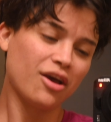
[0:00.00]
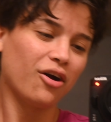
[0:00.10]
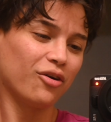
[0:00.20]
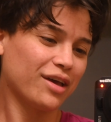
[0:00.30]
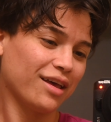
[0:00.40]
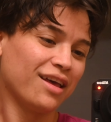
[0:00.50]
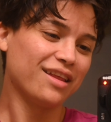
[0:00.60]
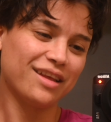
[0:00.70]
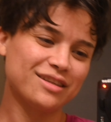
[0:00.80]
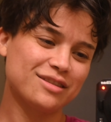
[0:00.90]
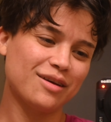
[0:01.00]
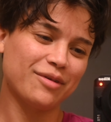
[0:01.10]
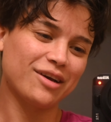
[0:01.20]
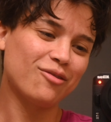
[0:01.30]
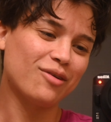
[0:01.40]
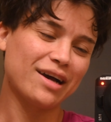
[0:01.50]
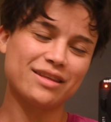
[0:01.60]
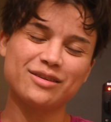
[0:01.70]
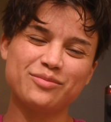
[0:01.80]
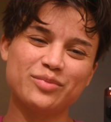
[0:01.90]
Okay, that's not my goal
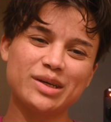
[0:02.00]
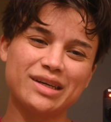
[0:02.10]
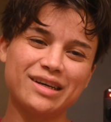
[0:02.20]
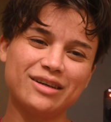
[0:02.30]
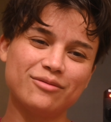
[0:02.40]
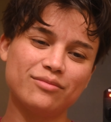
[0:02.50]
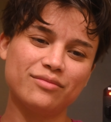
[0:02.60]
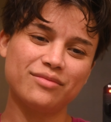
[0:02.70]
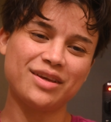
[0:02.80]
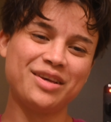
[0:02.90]
either, but um,